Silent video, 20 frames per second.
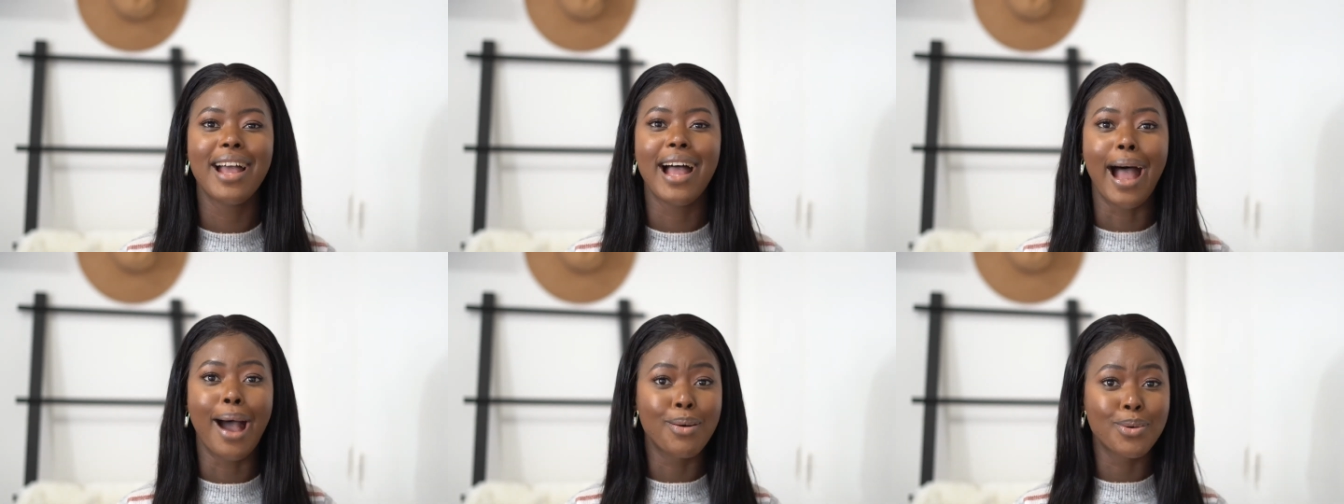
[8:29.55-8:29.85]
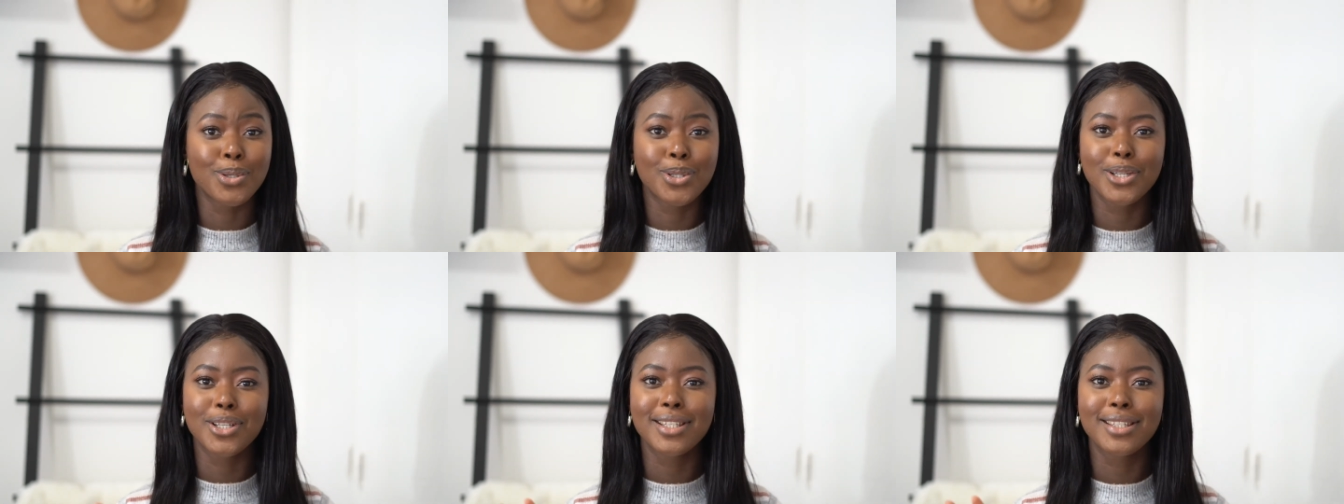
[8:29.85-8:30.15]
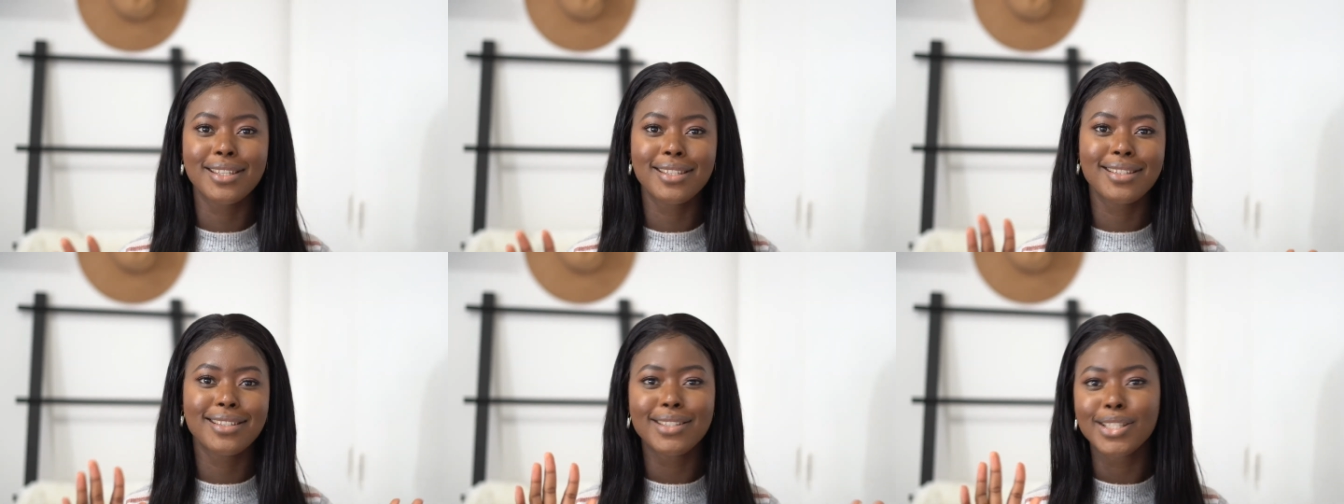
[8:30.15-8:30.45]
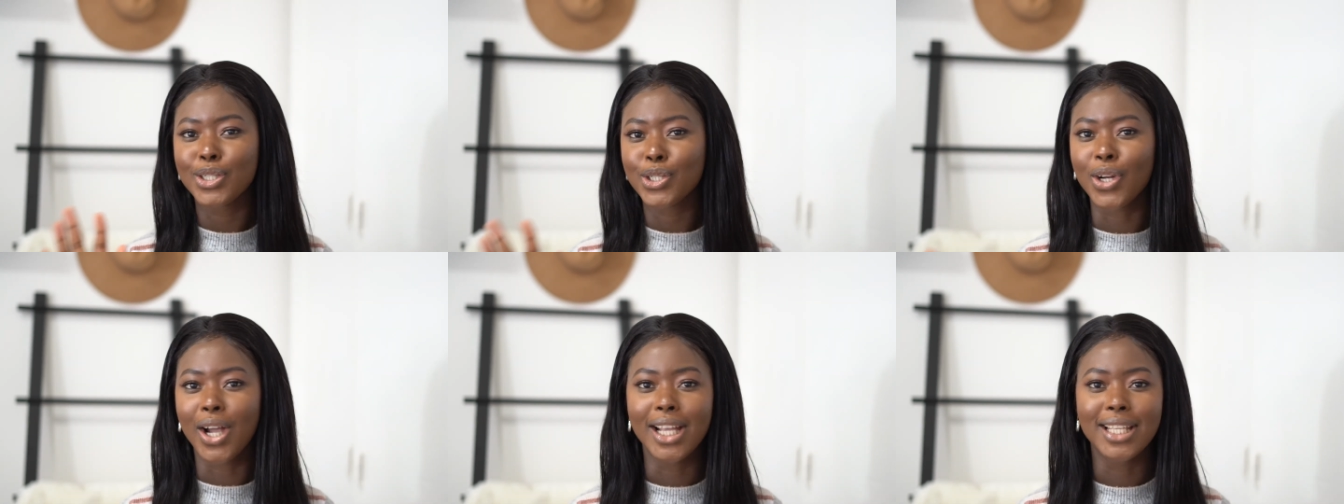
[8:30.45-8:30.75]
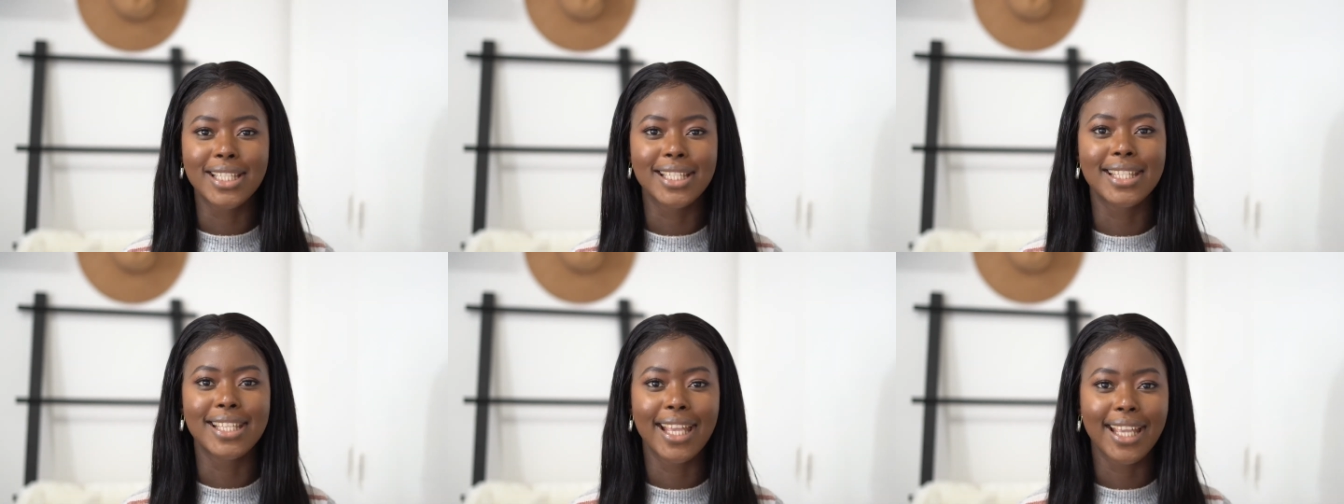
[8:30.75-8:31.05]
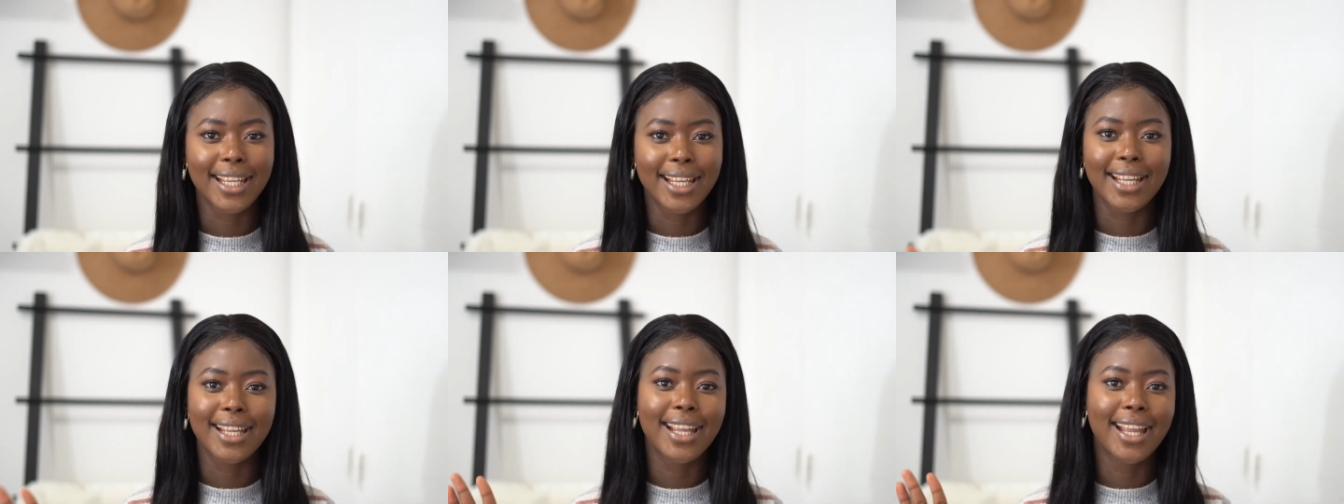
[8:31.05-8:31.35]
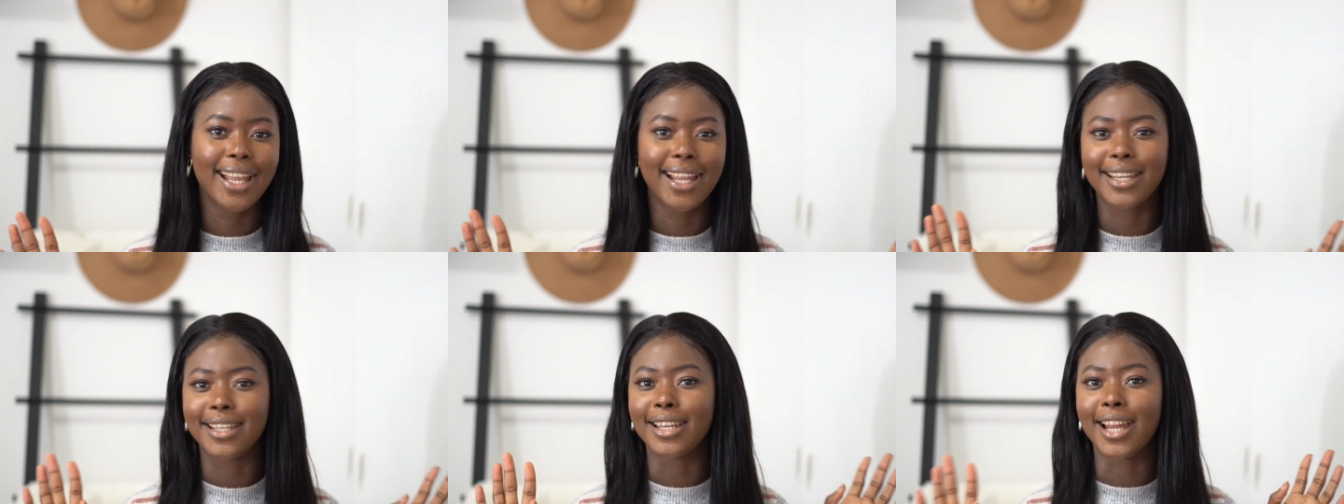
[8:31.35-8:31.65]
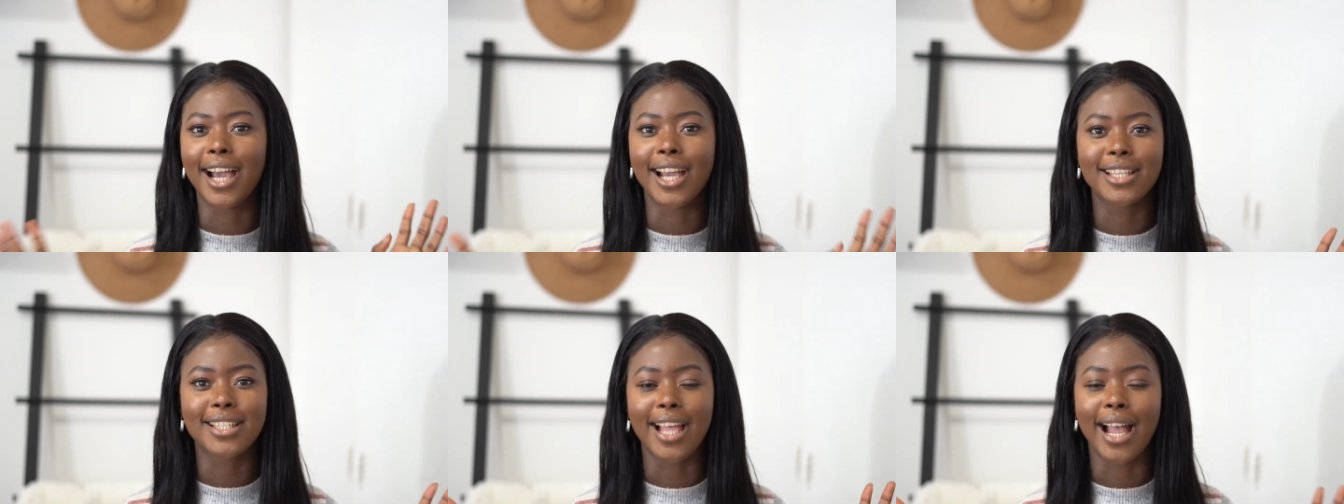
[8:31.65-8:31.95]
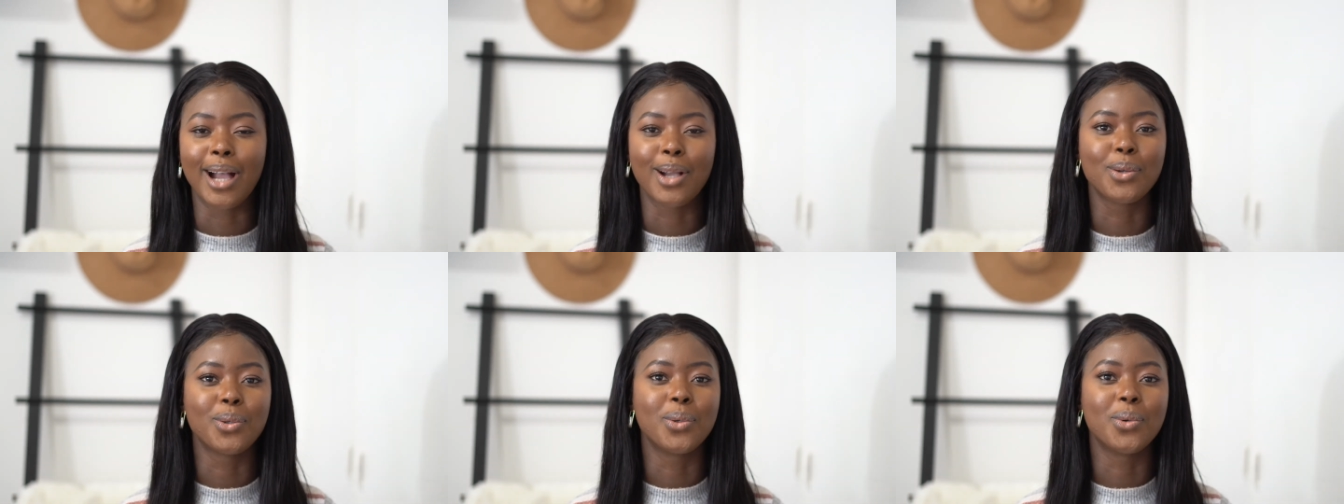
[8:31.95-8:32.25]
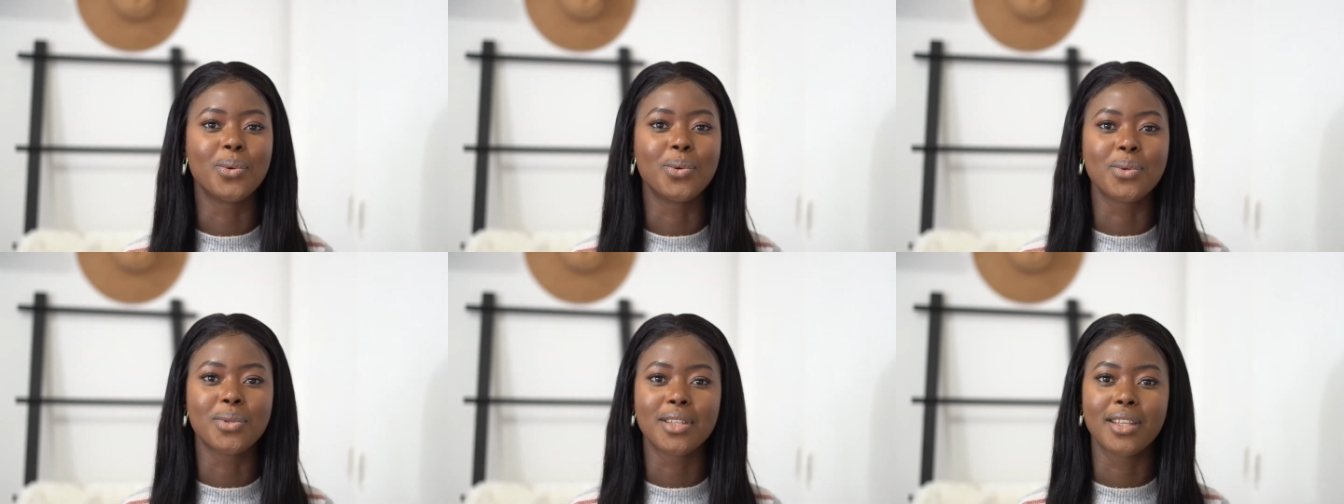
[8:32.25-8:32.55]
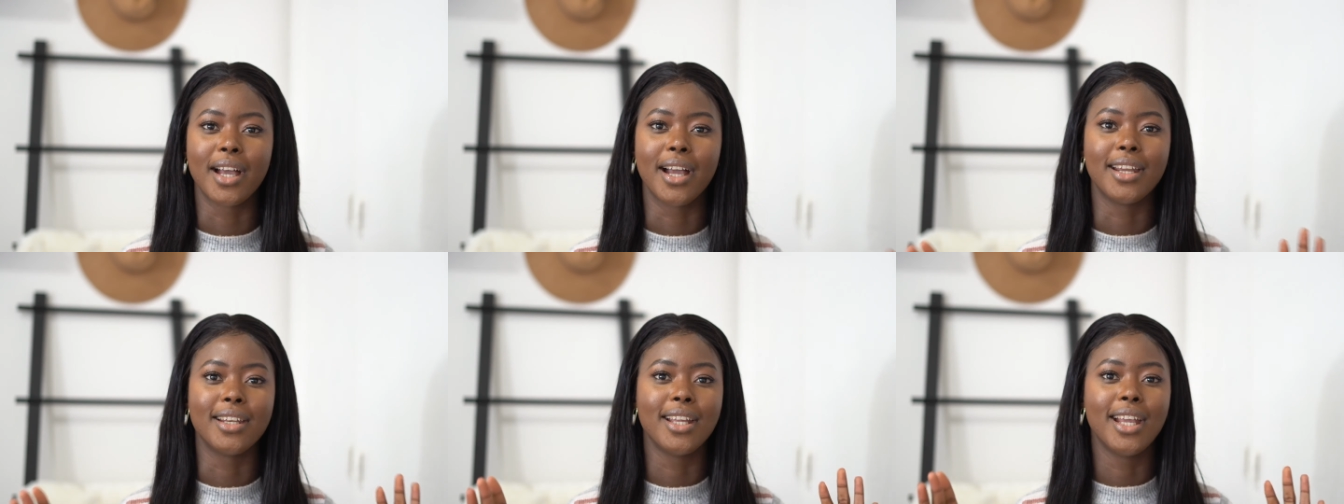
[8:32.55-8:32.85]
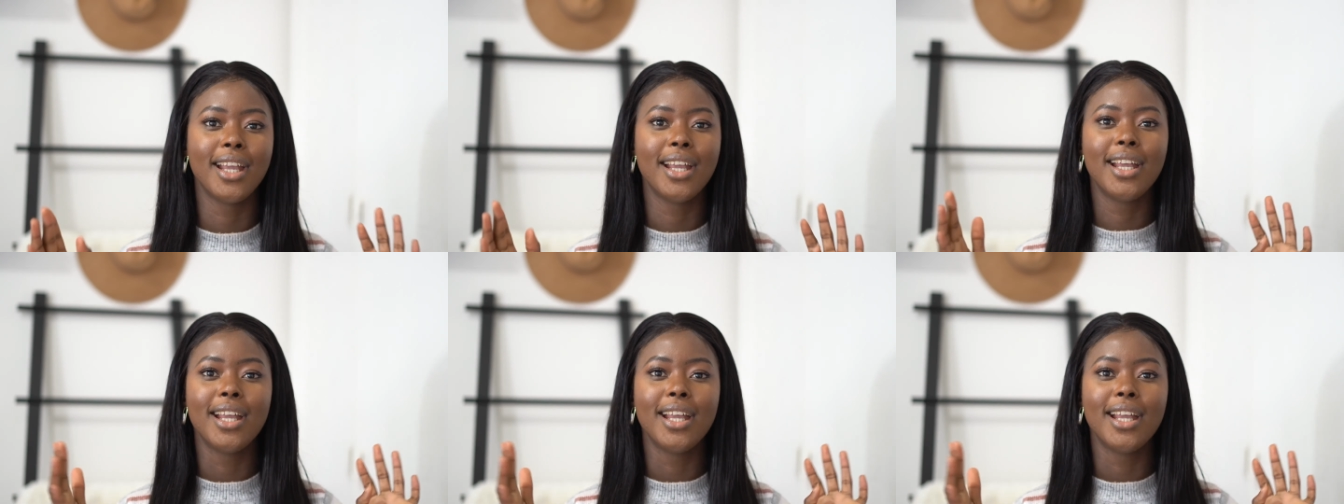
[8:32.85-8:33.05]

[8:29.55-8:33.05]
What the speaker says: I would just try to take nice angles and